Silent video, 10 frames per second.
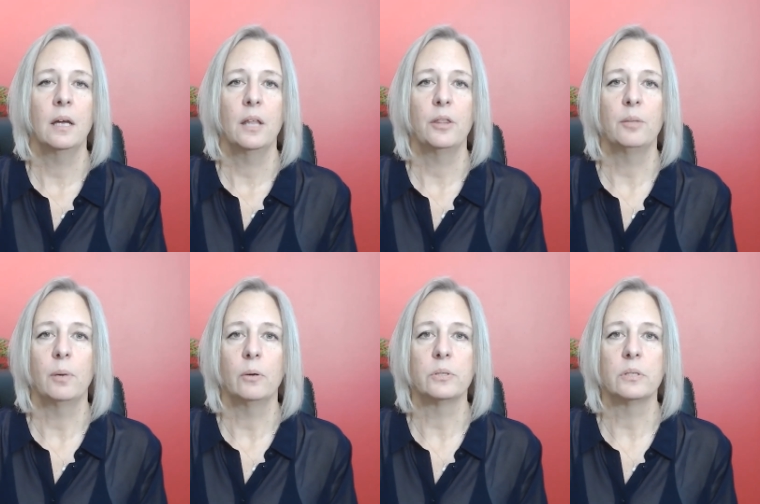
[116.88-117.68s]
the
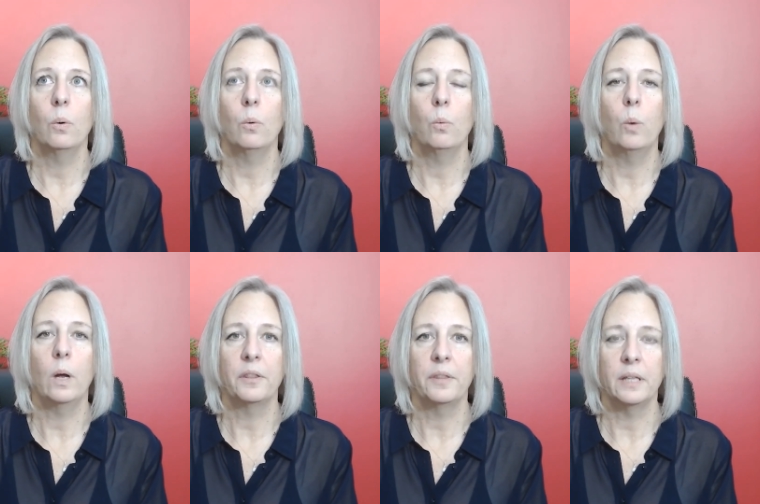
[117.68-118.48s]
most
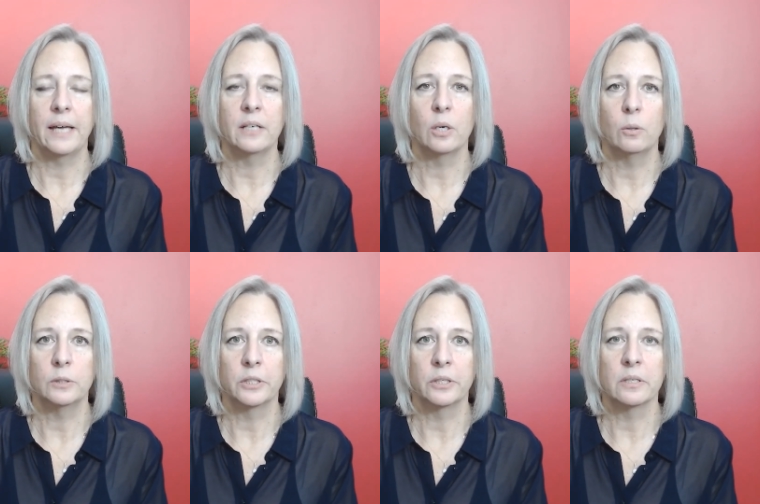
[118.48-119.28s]
wealthy
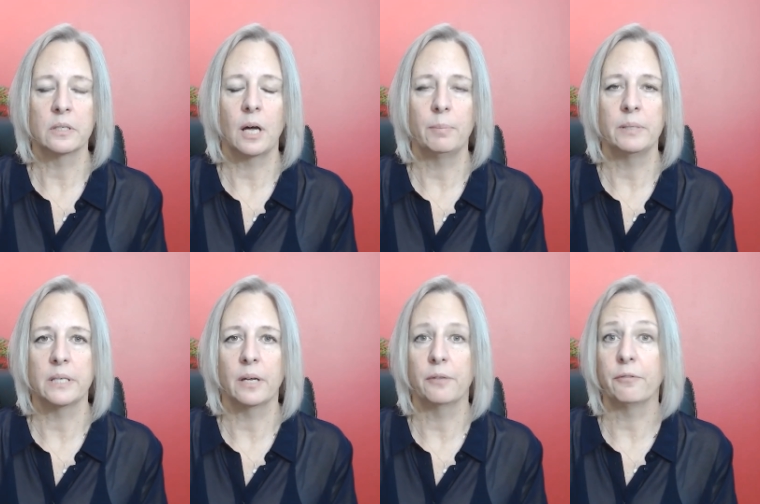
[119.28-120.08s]
landholders up
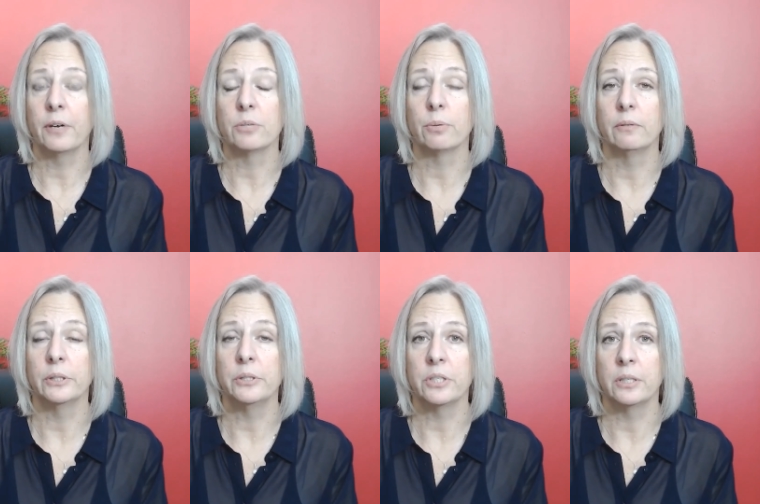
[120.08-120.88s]
until the French
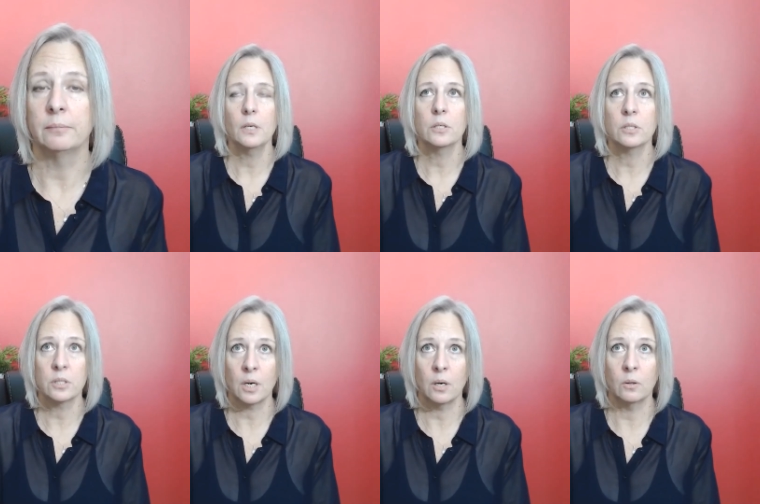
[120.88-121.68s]
Revolution.
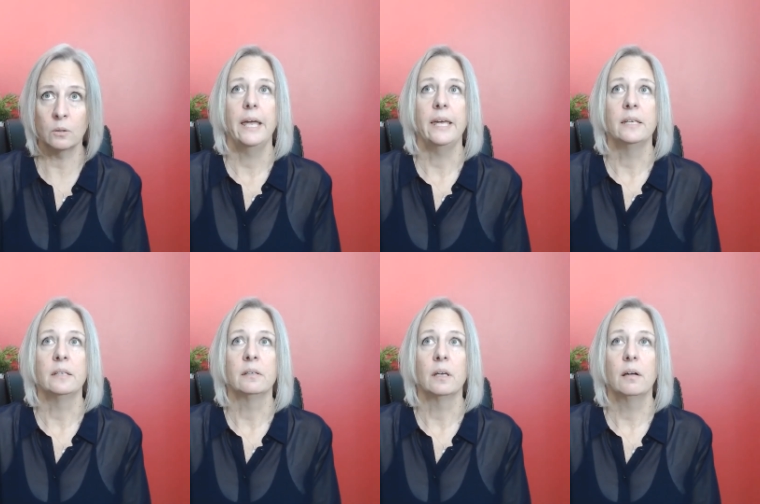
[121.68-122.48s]
So
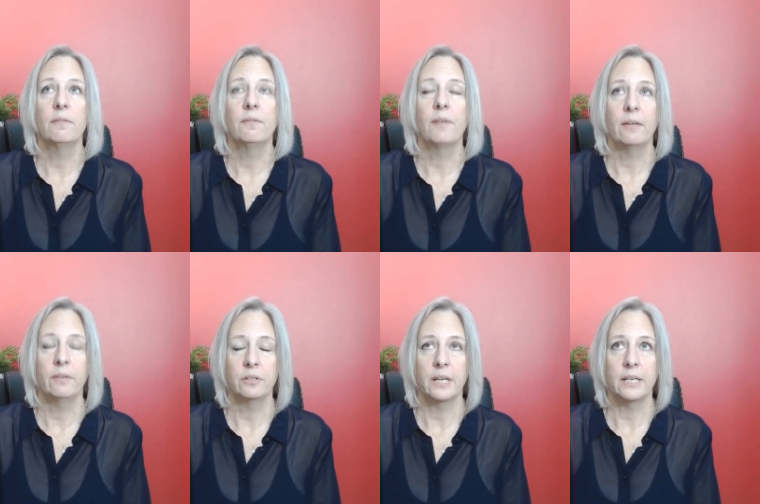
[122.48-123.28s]
in
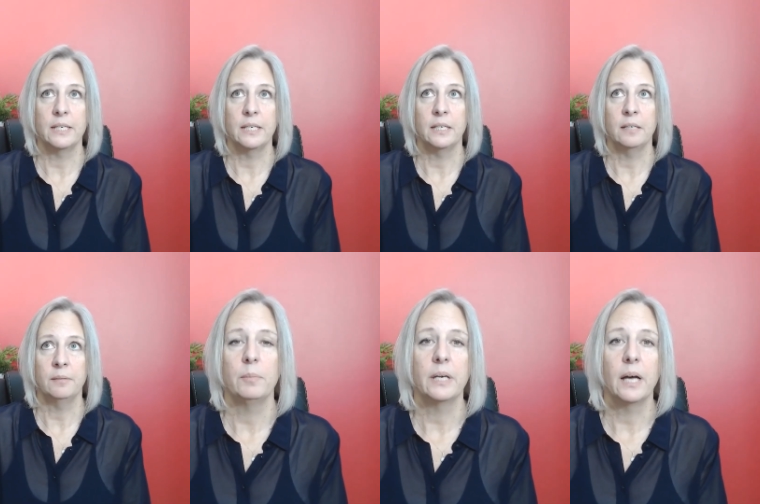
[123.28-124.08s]
500 AD,
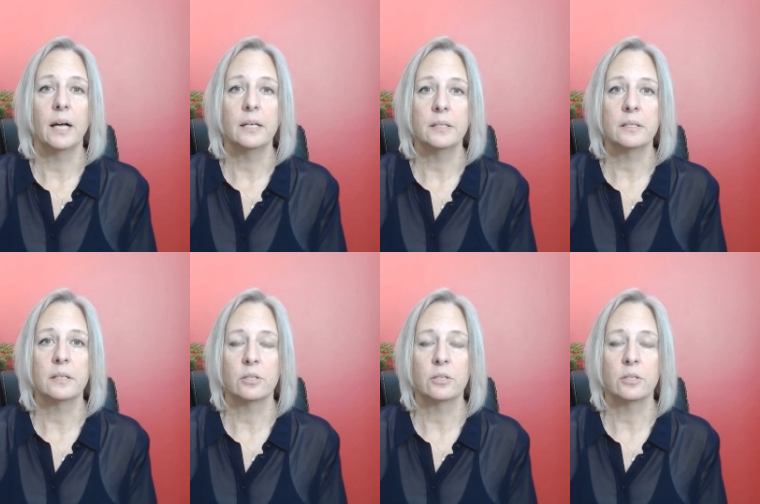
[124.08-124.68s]
because the